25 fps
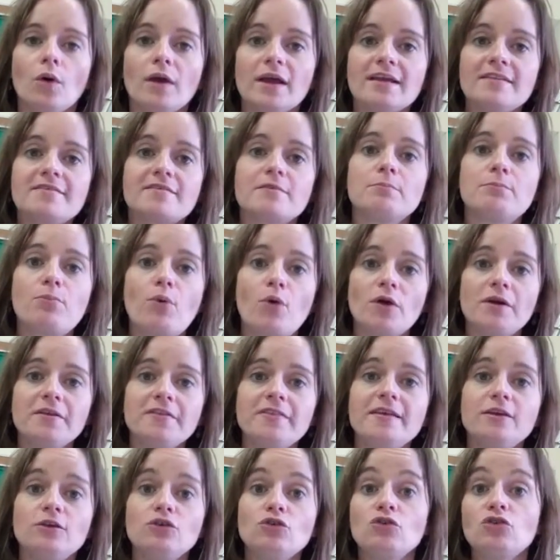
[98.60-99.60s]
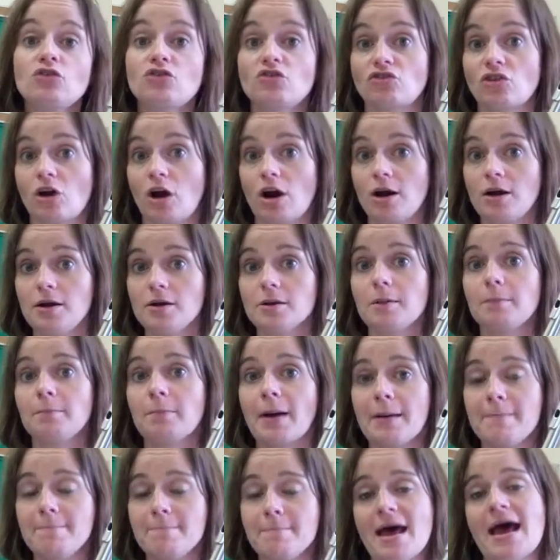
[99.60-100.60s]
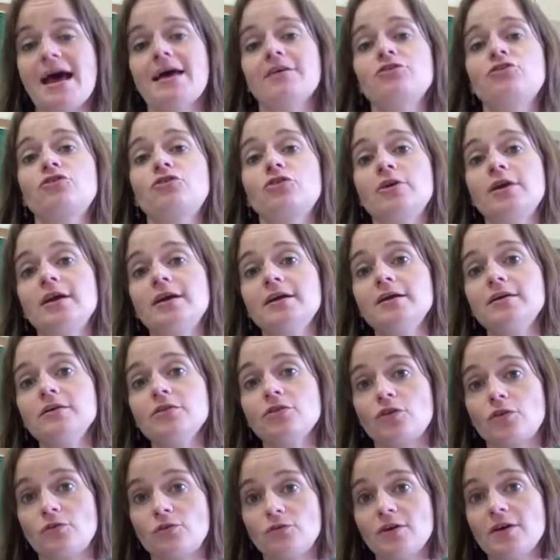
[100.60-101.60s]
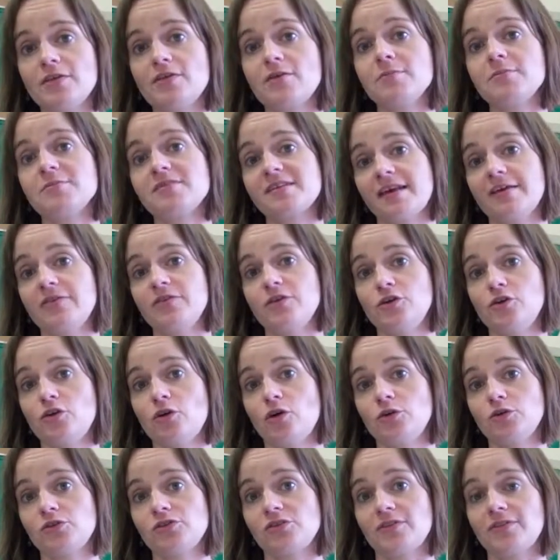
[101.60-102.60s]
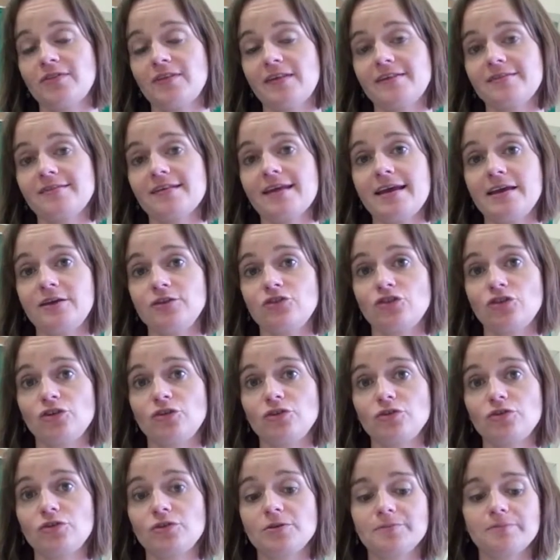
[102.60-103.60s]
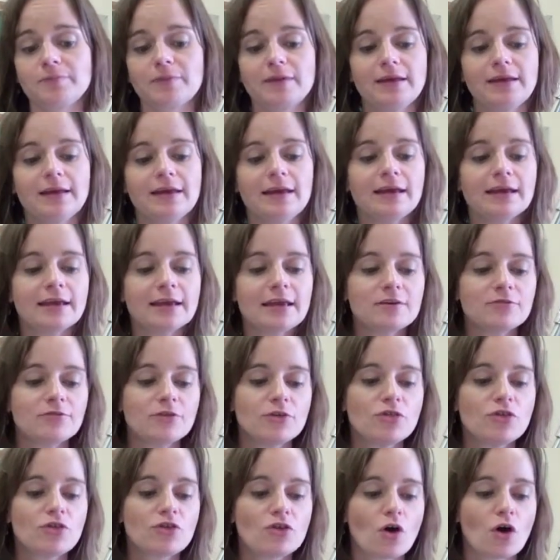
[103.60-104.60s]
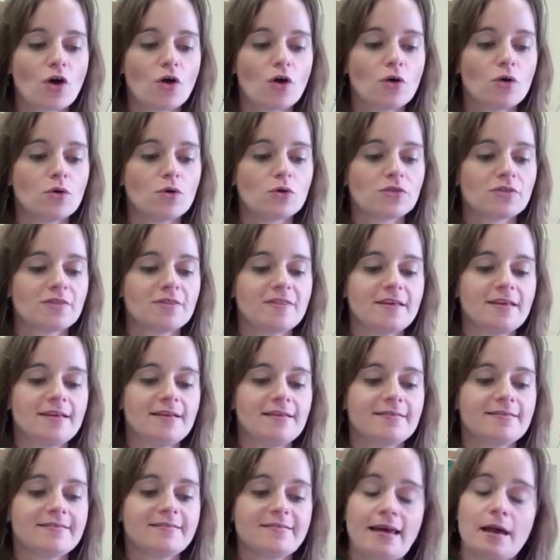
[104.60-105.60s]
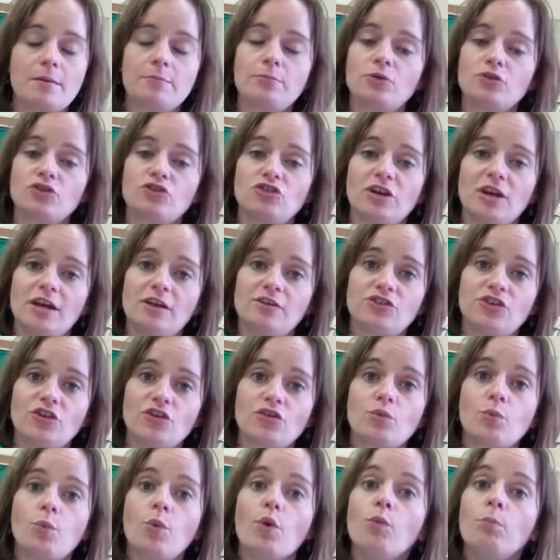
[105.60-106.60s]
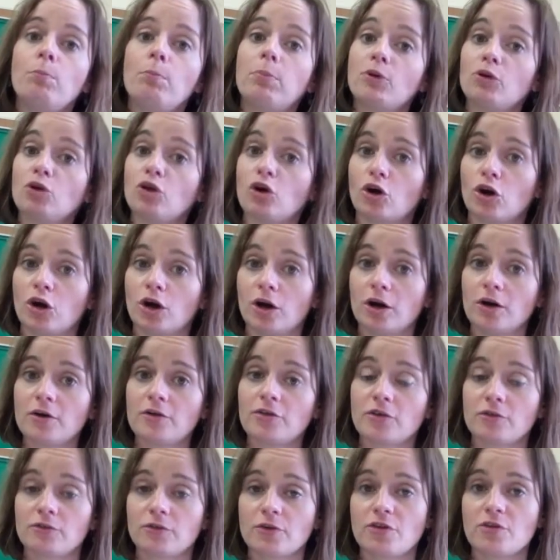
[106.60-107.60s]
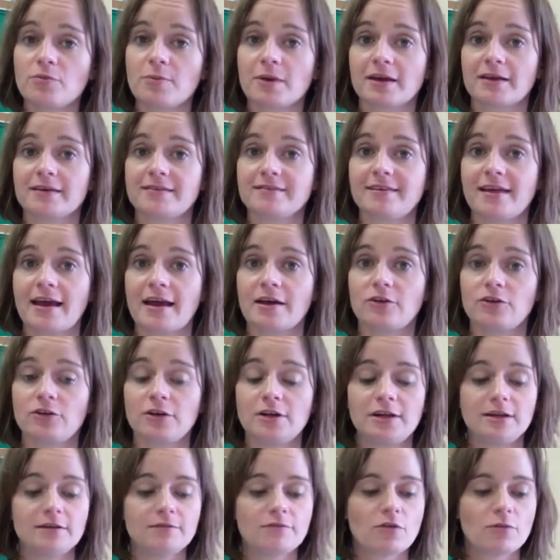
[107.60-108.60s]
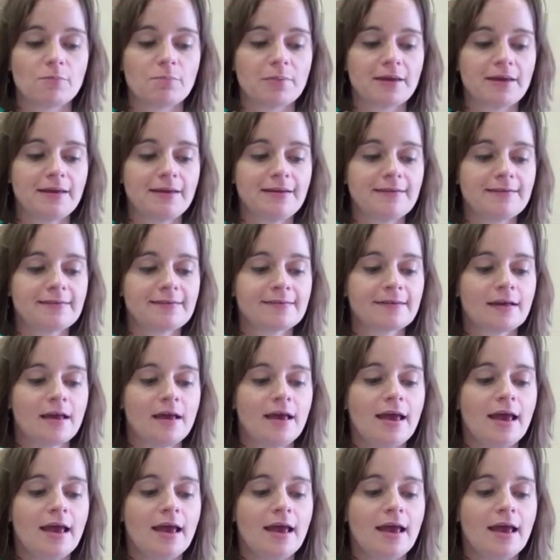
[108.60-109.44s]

It's important that you start by mastering the rhythms and the notes in this etude. Even though these tempo changes will blur the rhythmic integrity of the piece,